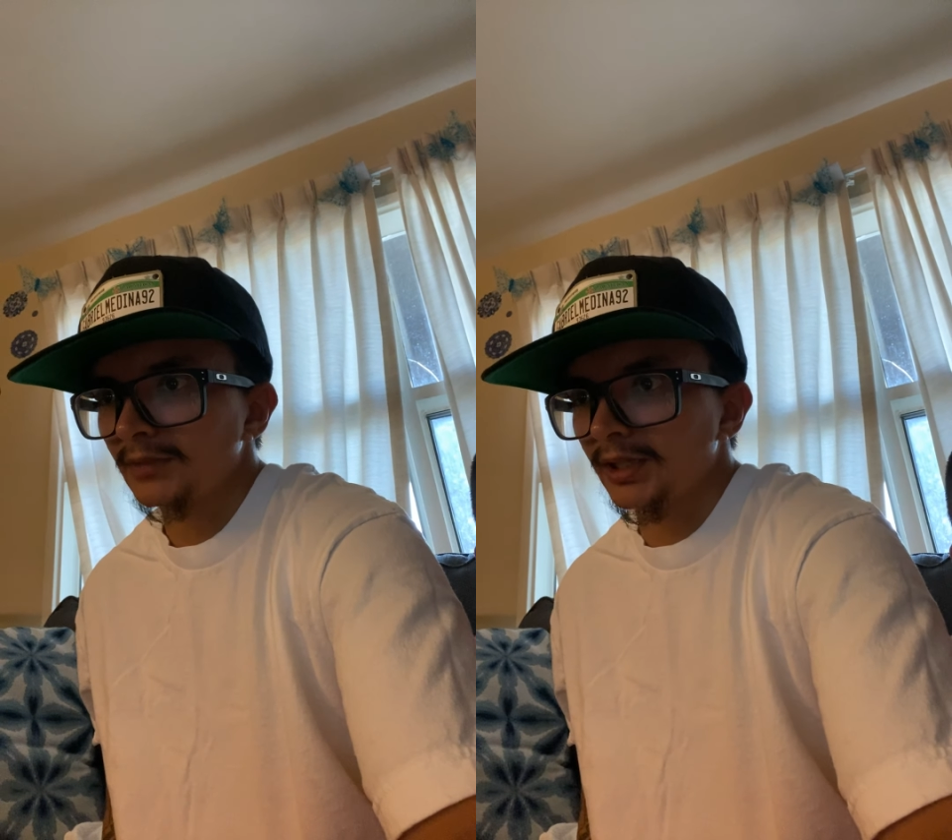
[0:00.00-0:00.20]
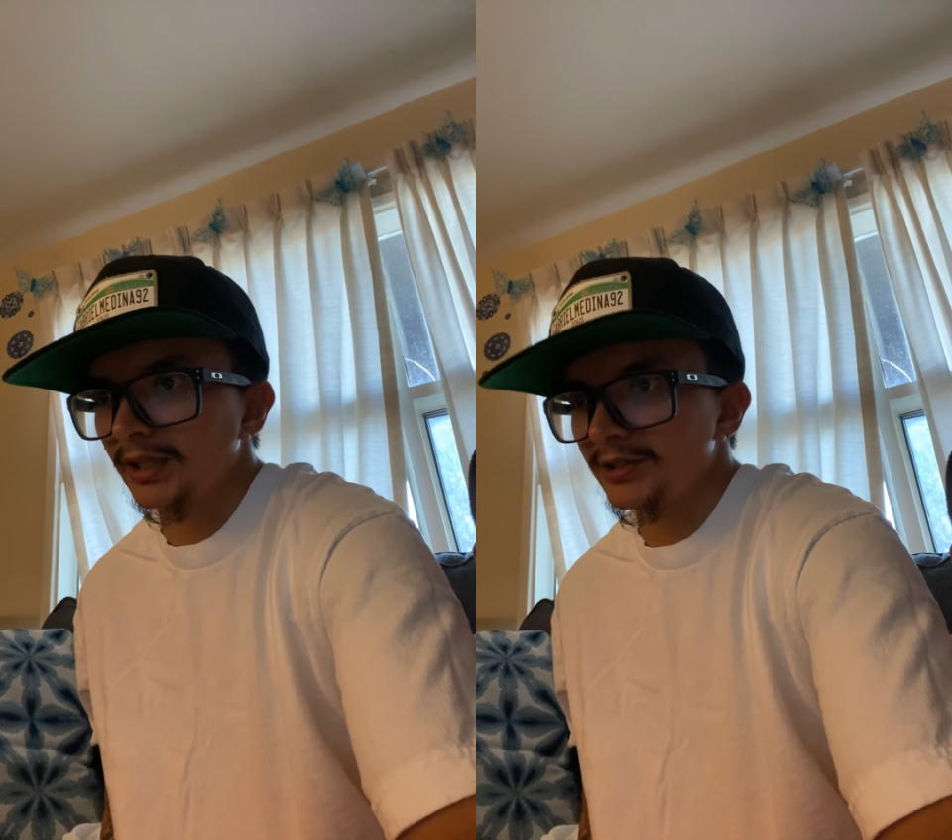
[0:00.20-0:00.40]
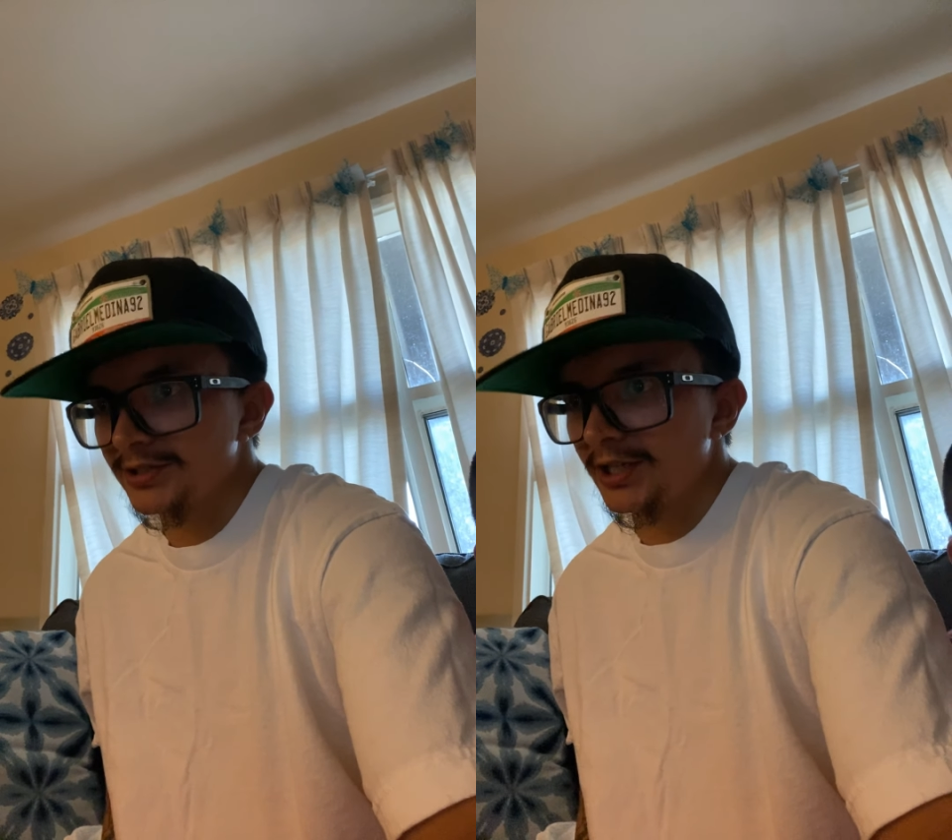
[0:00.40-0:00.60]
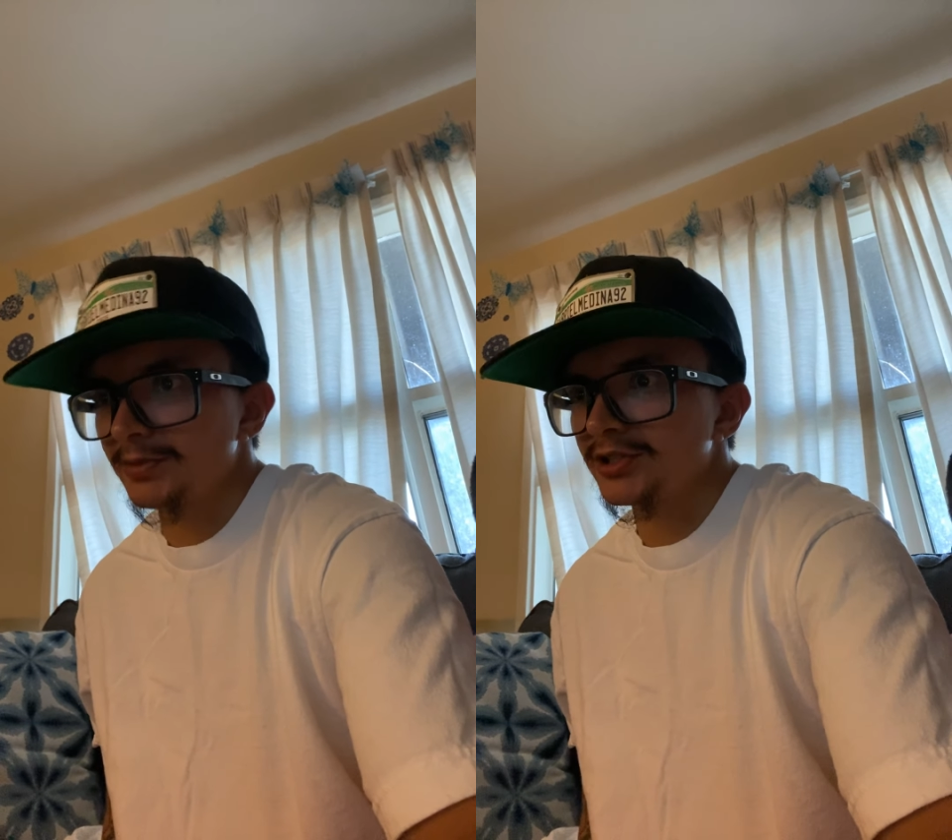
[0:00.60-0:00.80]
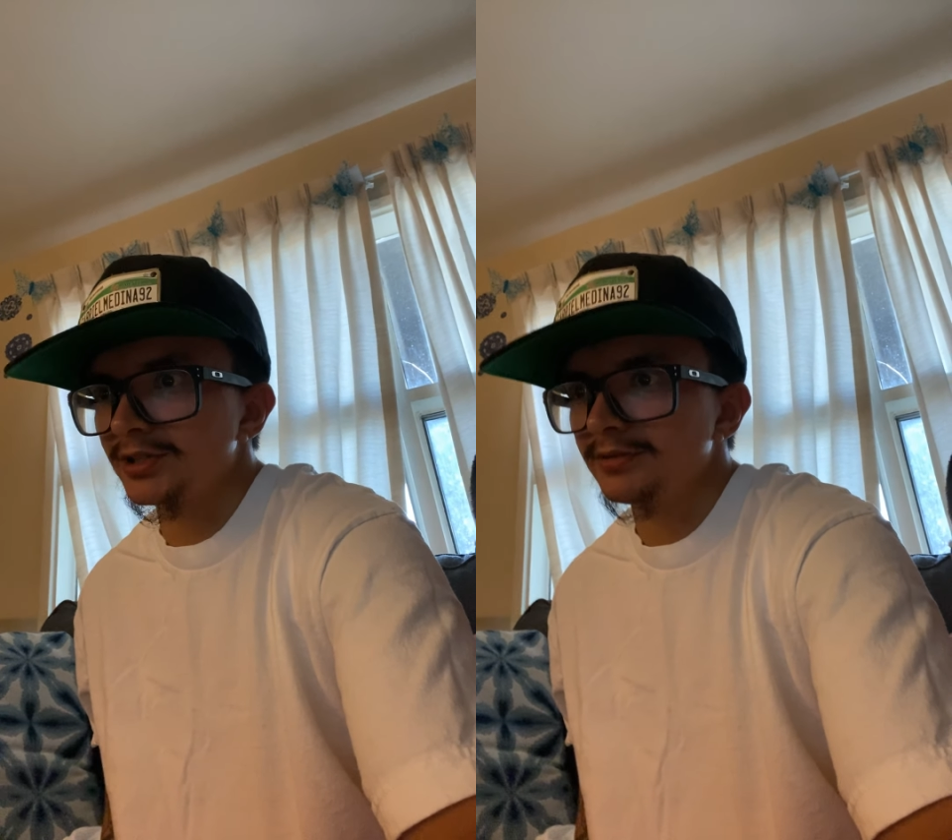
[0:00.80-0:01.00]

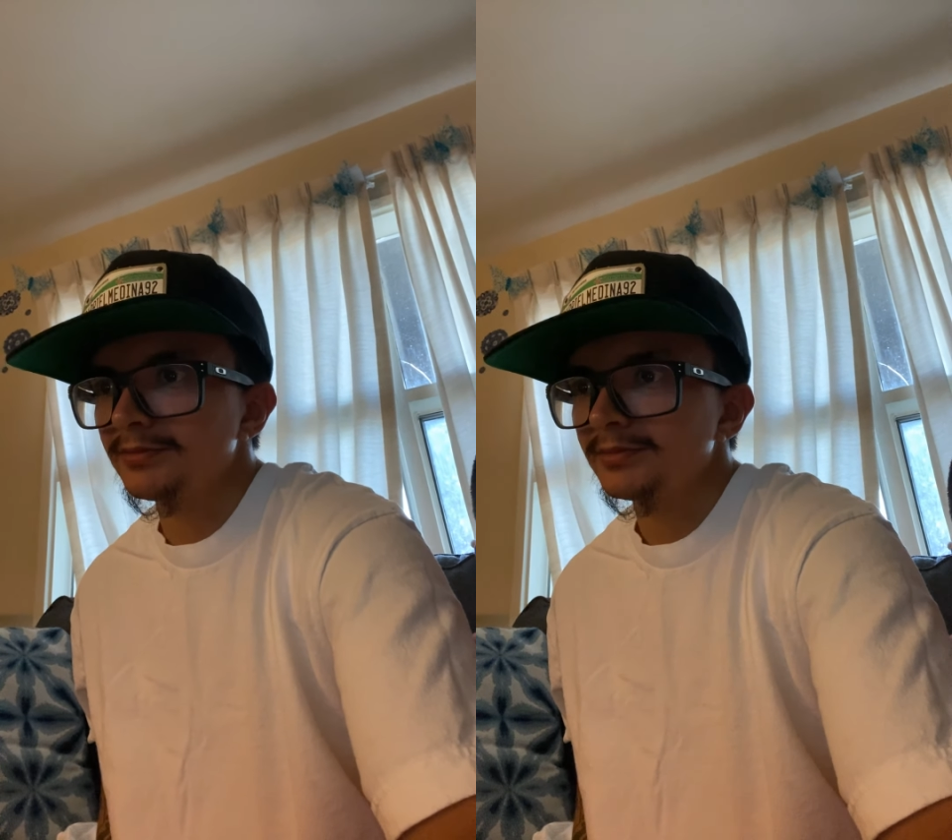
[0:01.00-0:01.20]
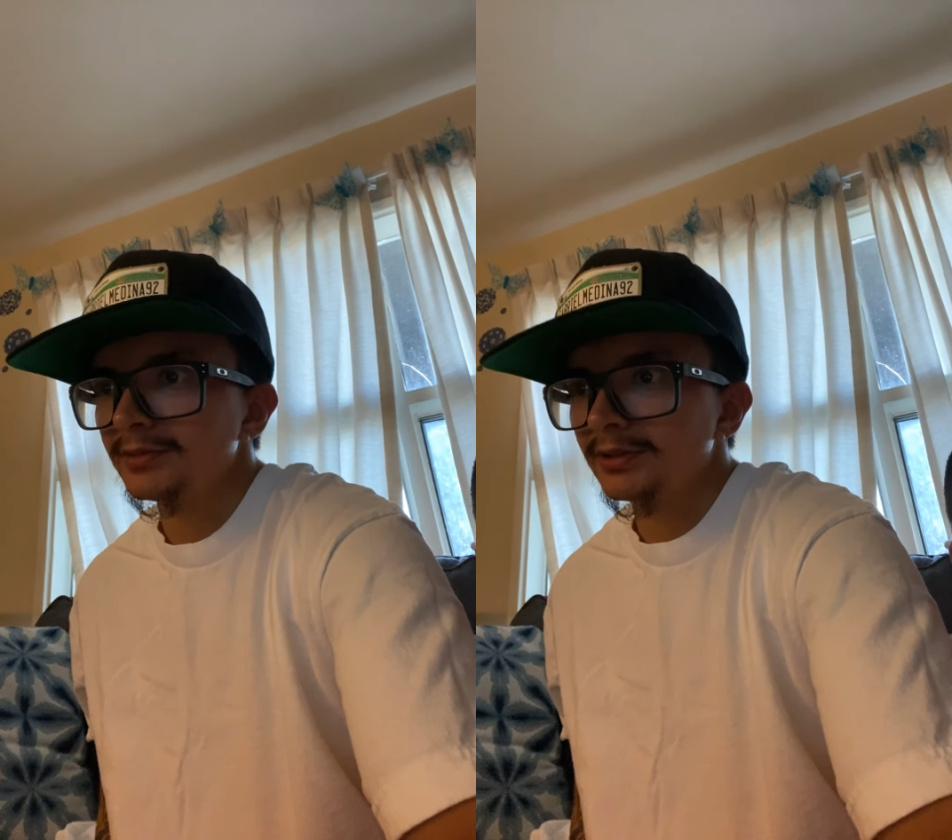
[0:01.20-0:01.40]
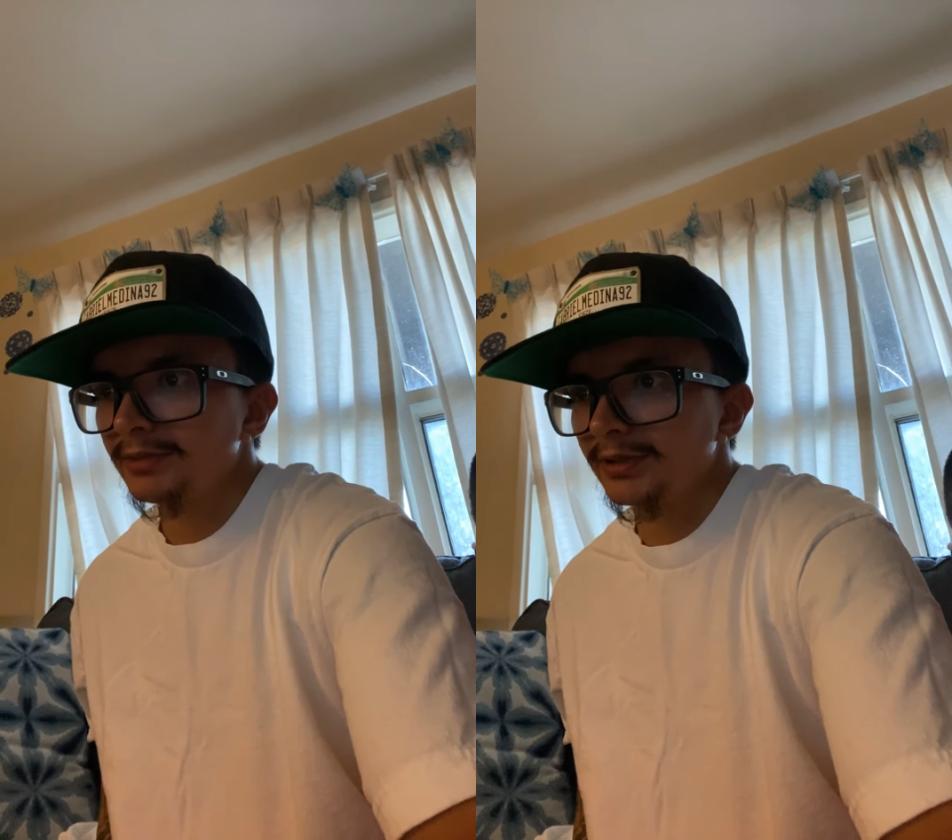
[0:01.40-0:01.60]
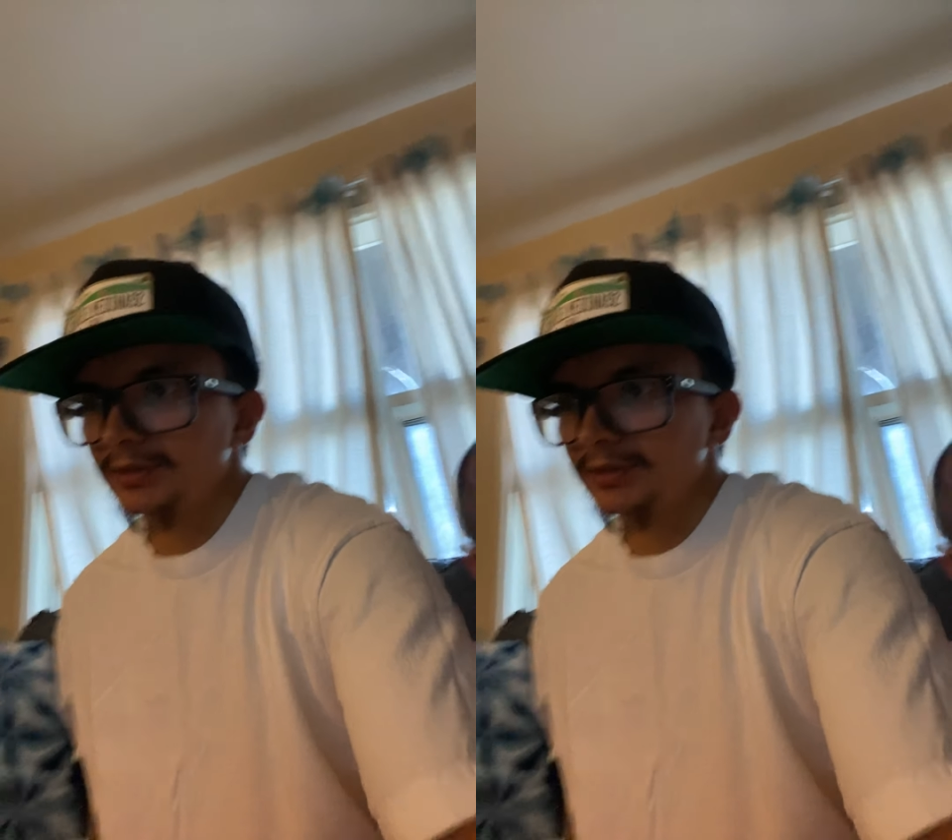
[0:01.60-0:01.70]
Interception, but